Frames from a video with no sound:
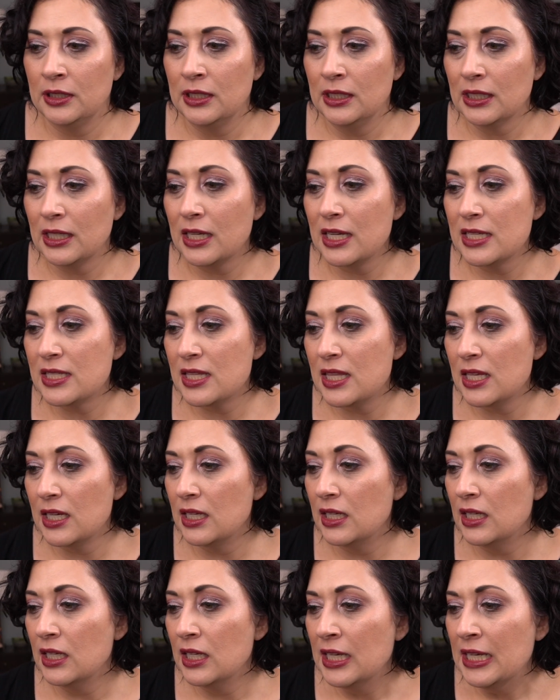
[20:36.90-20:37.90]
because
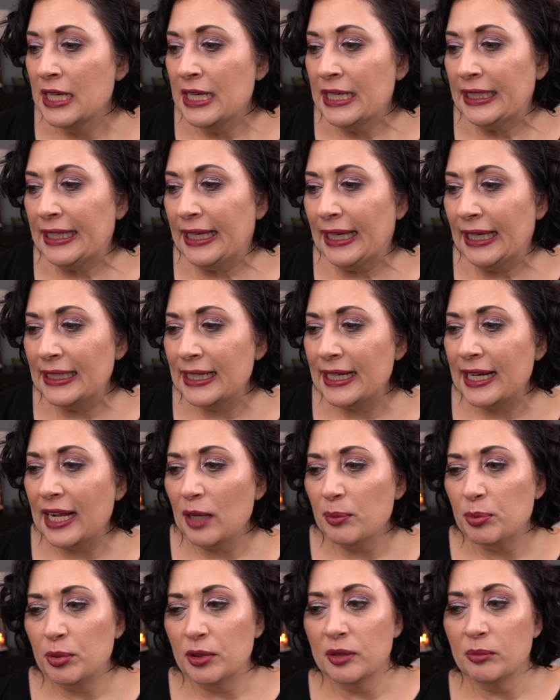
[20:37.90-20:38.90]
the candied
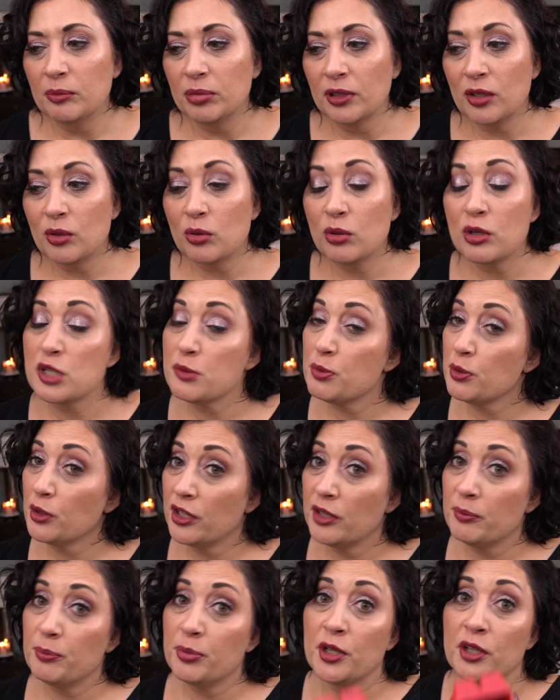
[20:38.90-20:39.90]
apple and blood orange
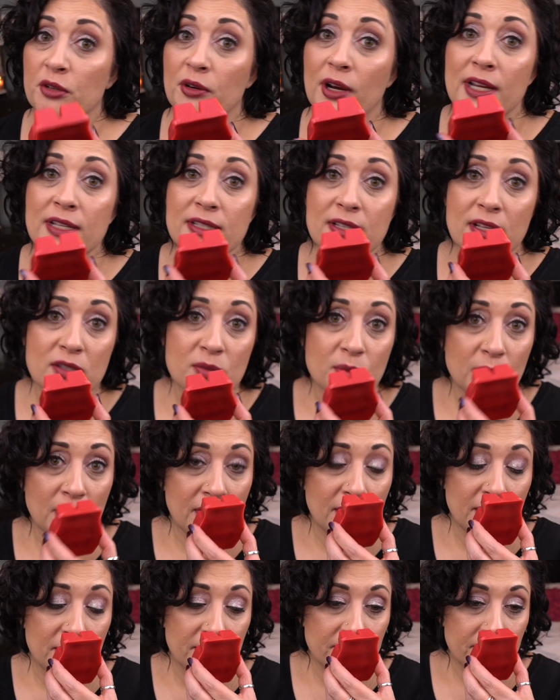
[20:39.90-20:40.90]
puree sounds really
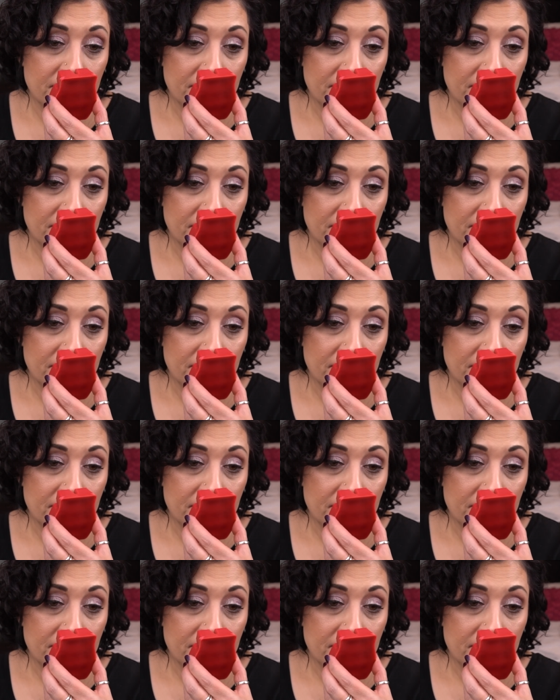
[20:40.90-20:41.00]
good.